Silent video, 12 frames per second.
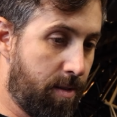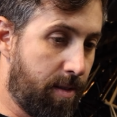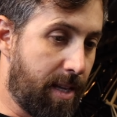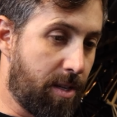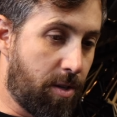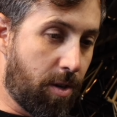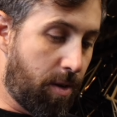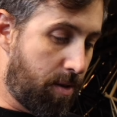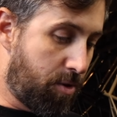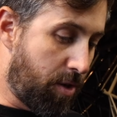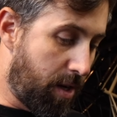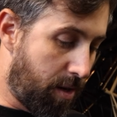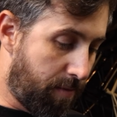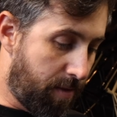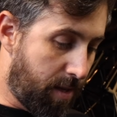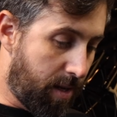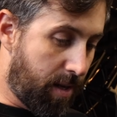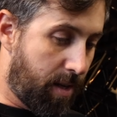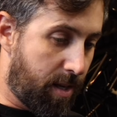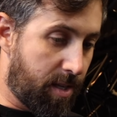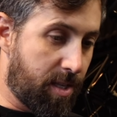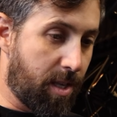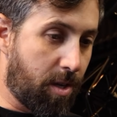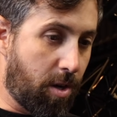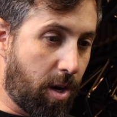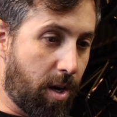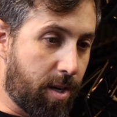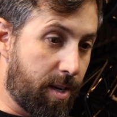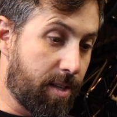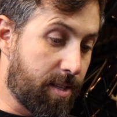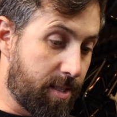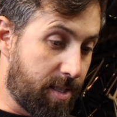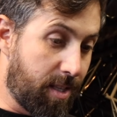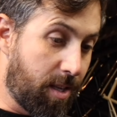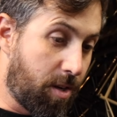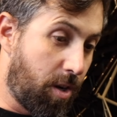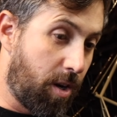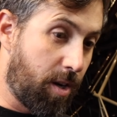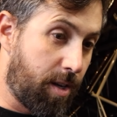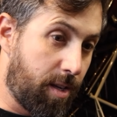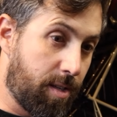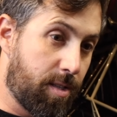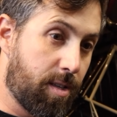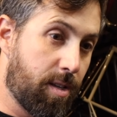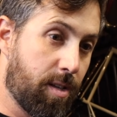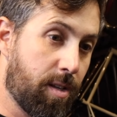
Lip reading: There's no tread over there. You can see the carcass, you can see the carcass.